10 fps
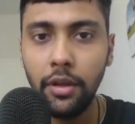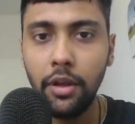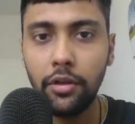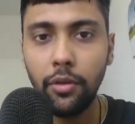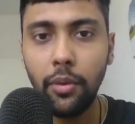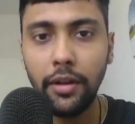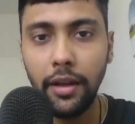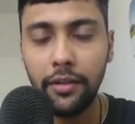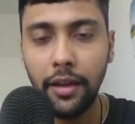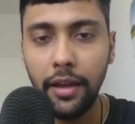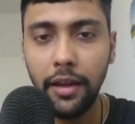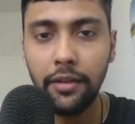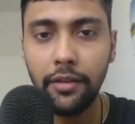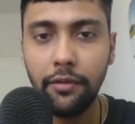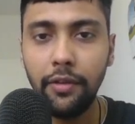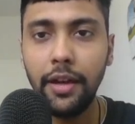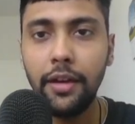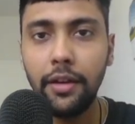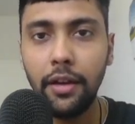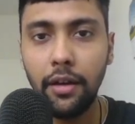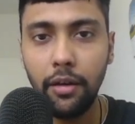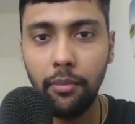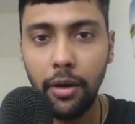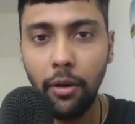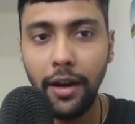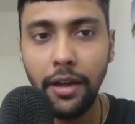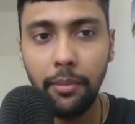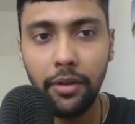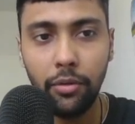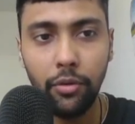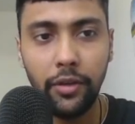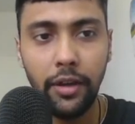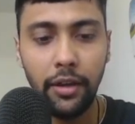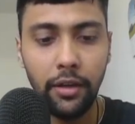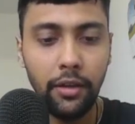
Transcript: So what they're saying is when, item is sushi.